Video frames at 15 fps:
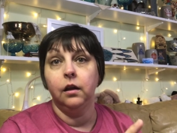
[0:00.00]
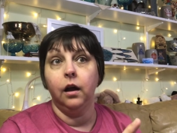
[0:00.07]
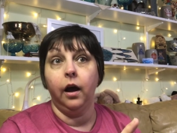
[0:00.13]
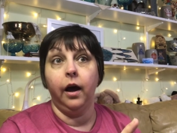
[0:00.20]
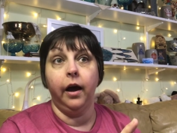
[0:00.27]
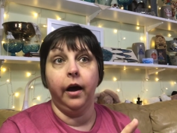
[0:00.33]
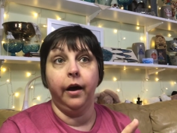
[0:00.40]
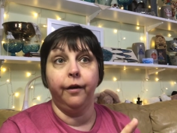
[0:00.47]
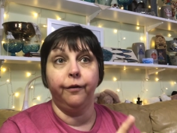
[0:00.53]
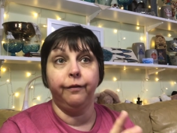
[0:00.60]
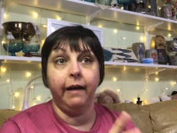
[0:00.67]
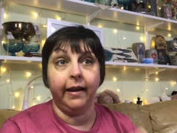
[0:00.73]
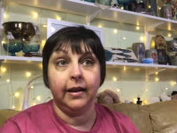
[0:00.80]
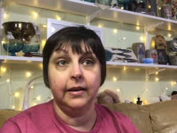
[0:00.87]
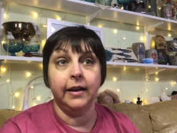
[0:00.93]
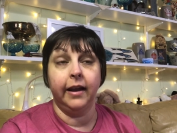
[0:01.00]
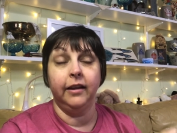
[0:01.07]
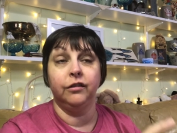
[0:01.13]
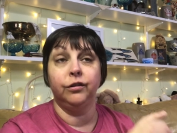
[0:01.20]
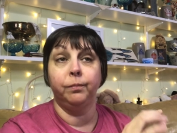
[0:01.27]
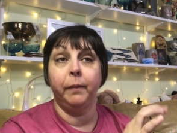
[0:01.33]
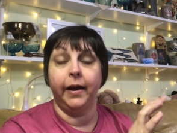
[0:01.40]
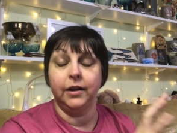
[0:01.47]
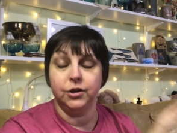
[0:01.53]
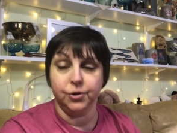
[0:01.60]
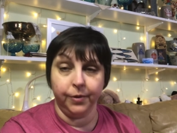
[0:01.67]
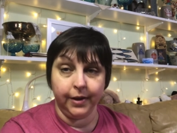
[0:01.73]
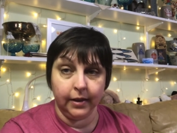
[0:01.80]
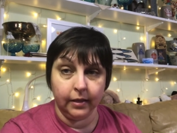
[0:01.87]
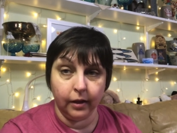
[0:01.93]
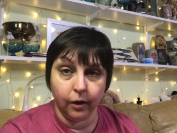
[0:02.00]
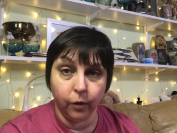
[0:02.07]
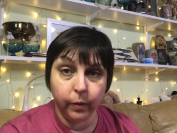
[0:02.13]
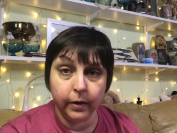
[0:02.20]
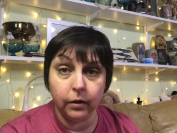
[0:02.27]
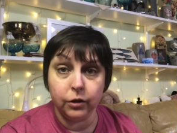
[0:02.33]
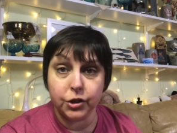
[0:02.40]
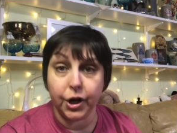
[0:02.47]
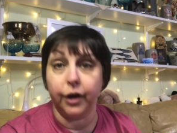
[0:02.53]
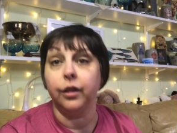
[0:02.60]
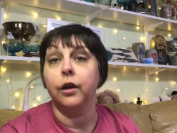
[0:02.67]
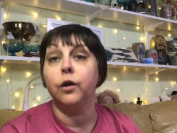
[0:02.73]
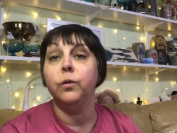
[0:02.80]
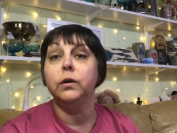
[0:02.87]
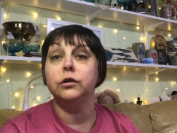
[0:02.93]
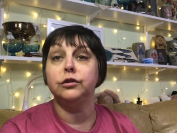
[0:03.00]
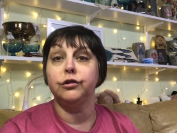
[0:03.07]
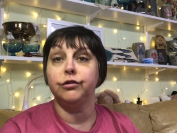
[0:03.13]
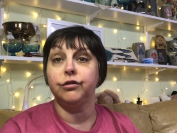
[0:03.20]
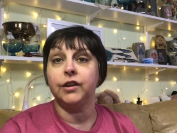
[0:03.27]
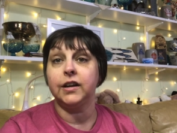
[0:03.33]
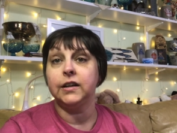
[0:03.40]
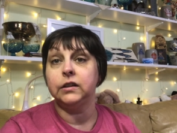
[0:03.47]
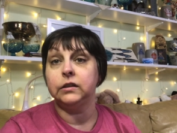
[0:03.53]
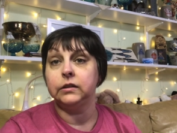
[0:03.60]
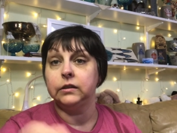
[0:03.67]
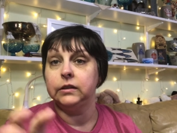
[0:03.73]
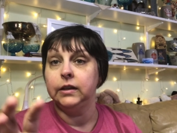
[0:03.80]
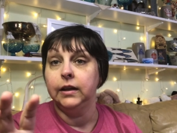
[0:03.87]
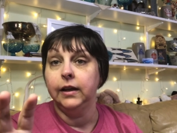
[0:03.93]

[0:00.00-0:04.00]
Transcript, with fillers: uh, recognize by joining the Quil Charlotte Quilters Guild